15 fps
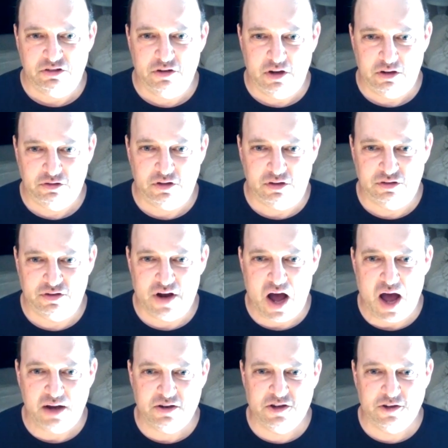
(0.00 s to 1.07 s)
business is
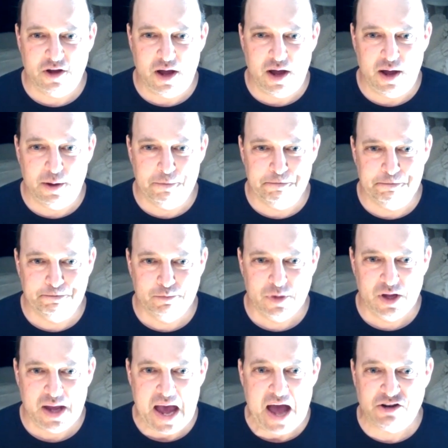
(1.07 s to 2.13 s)
not um,
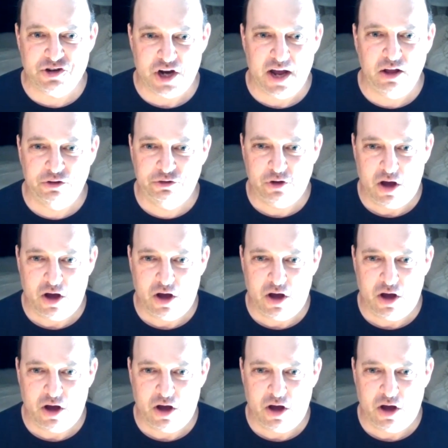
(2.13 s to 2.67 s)
agile